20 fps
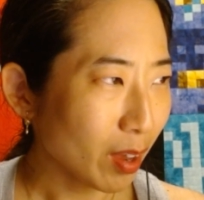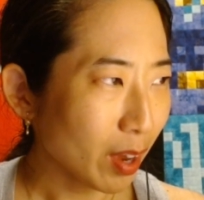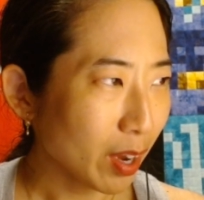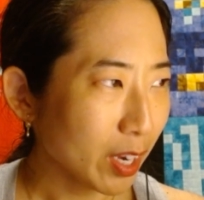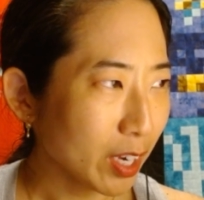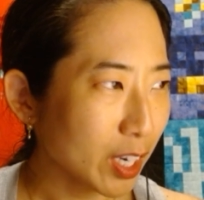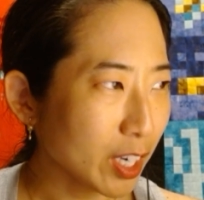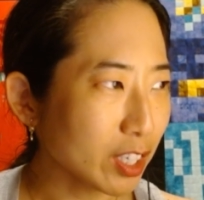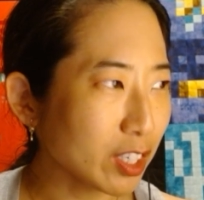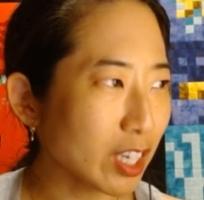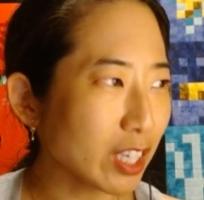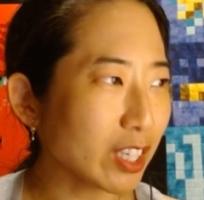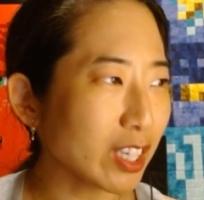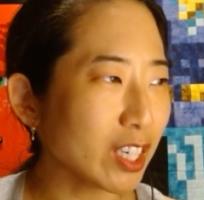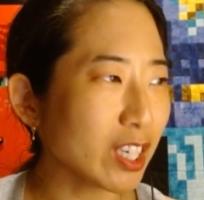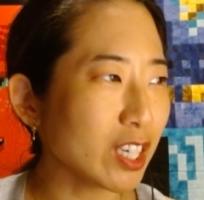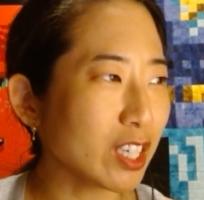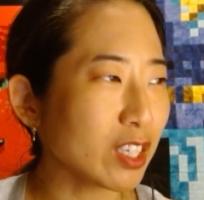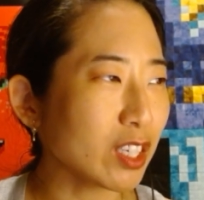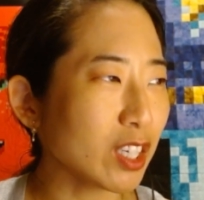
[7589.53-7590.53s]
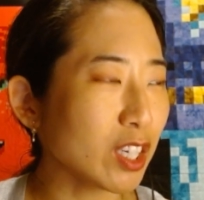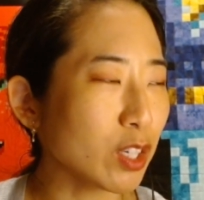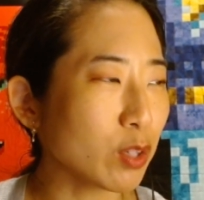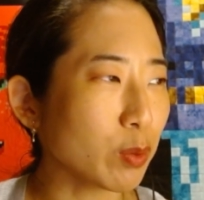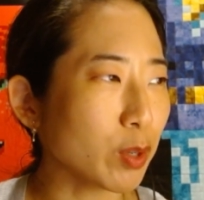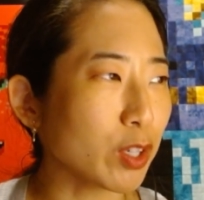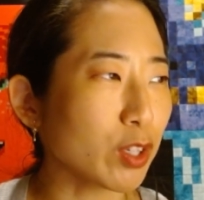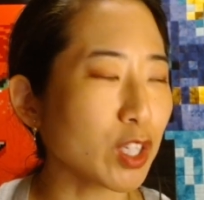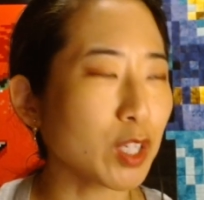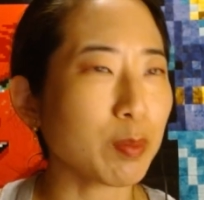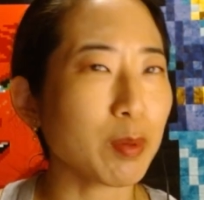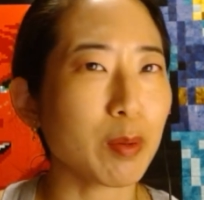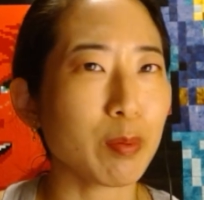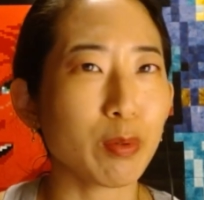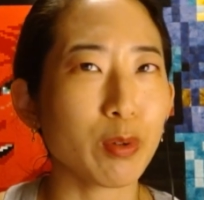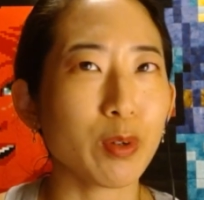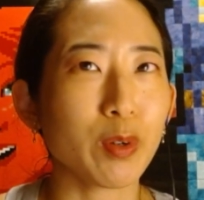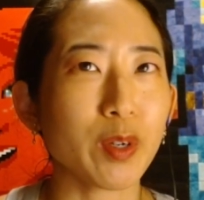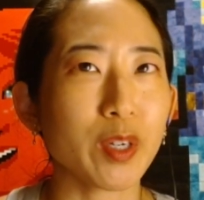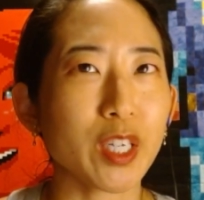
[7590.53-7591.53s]
he said that he's one of these people
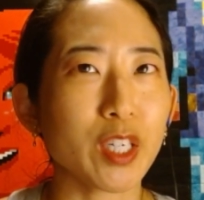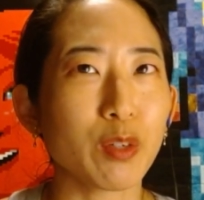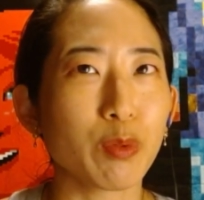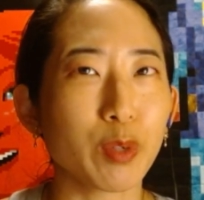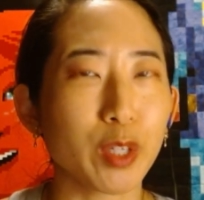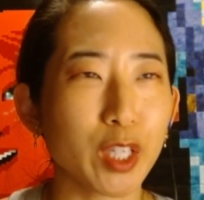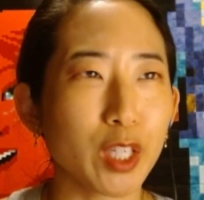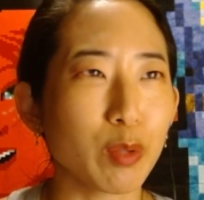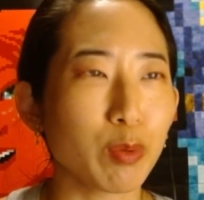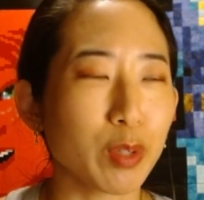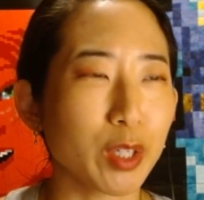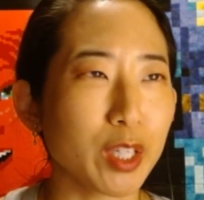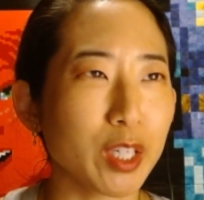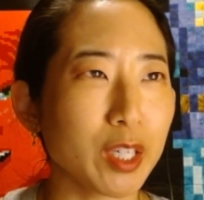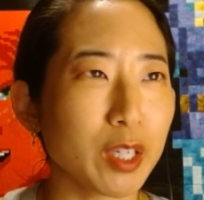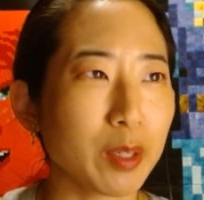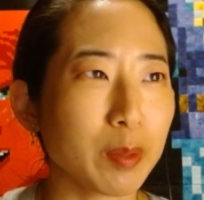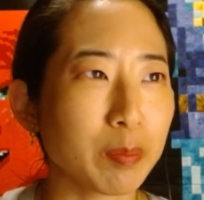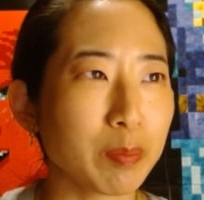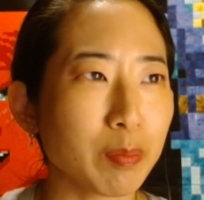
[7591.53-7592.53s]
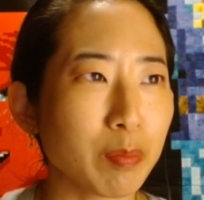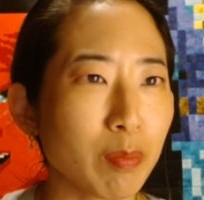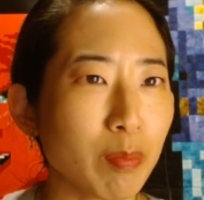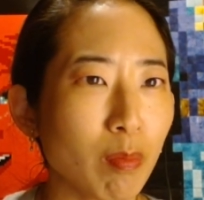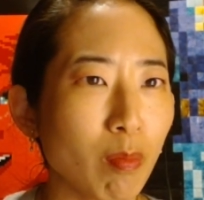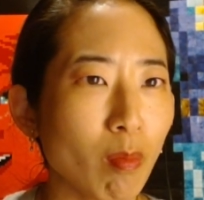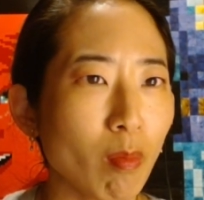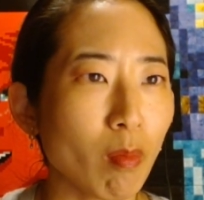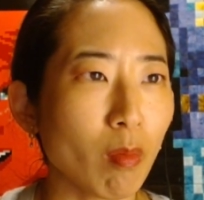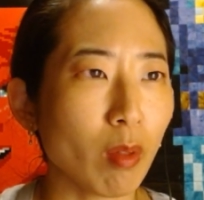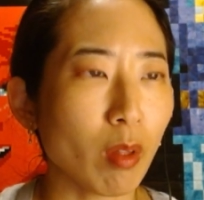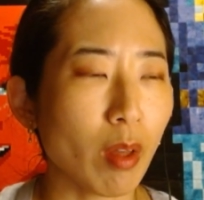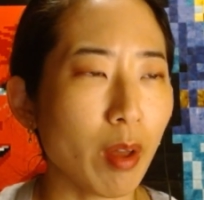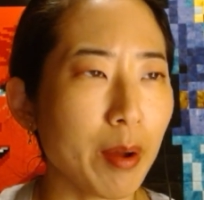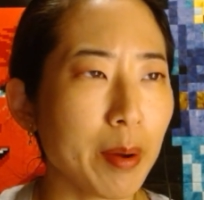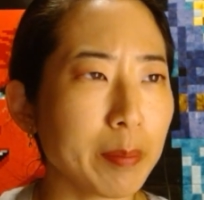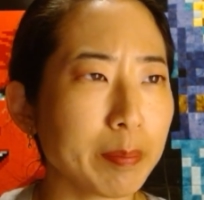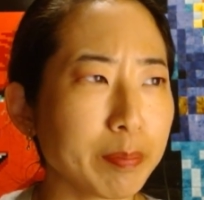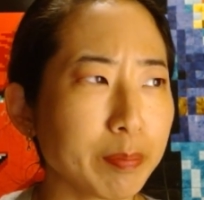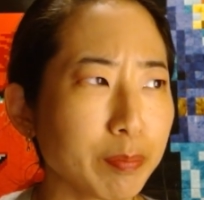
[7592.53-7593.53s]
who is really
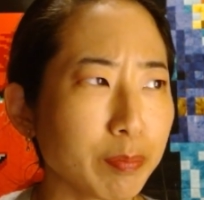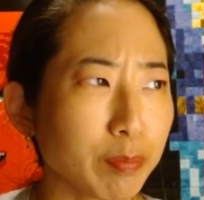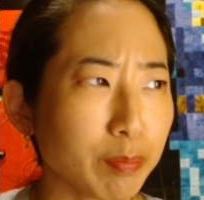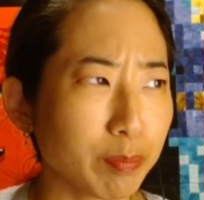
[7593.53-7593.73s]
um